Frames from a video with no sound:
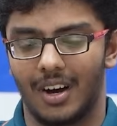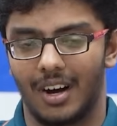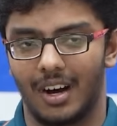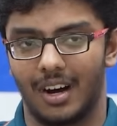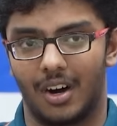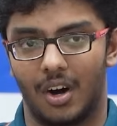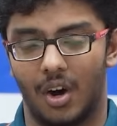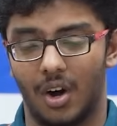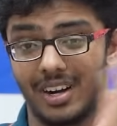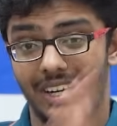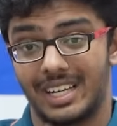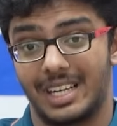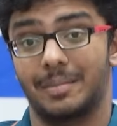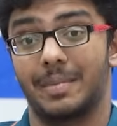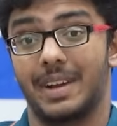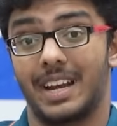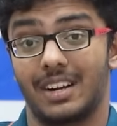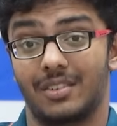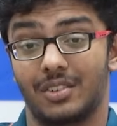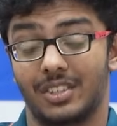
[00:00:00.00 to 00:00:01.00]
a hot
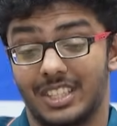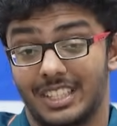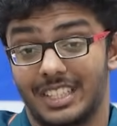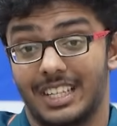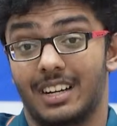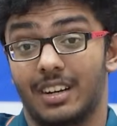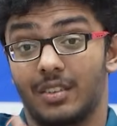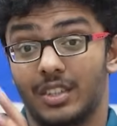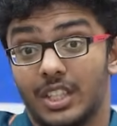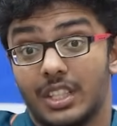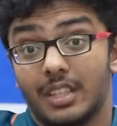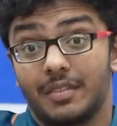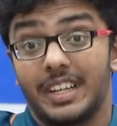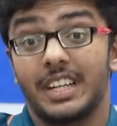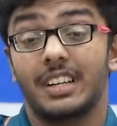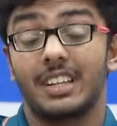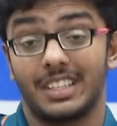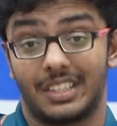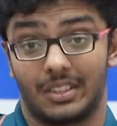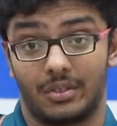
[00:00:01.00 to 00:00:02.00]
debate, which is of
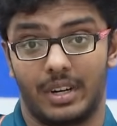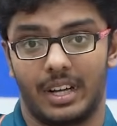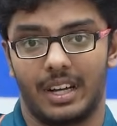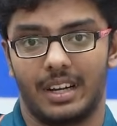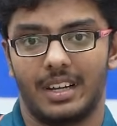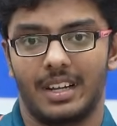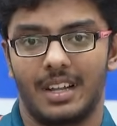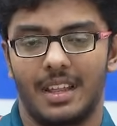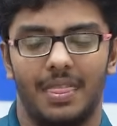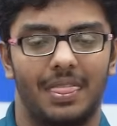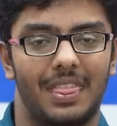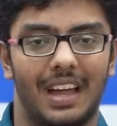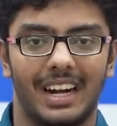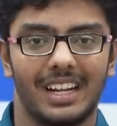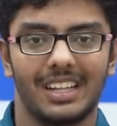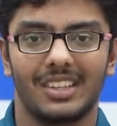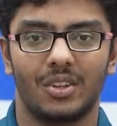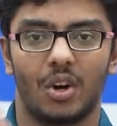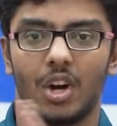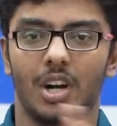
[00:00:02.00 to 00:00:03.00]
interest today, that
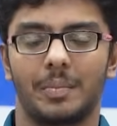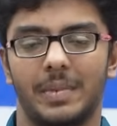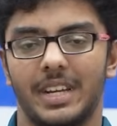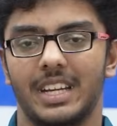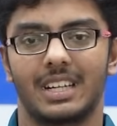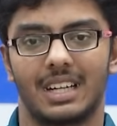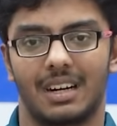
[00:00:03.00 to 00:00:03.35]
is not being